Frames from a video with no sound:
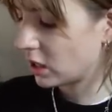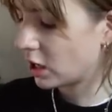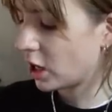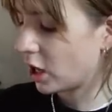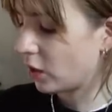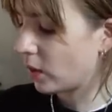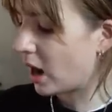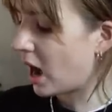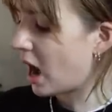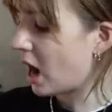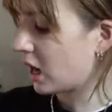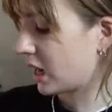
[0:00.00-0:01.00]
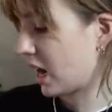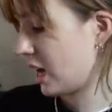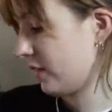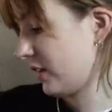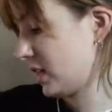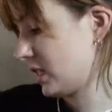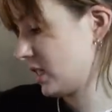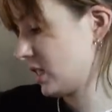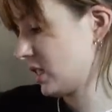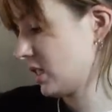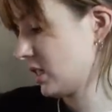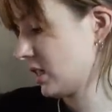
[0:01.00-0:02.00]
No,
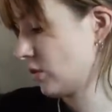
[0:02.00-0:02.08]
Archivist.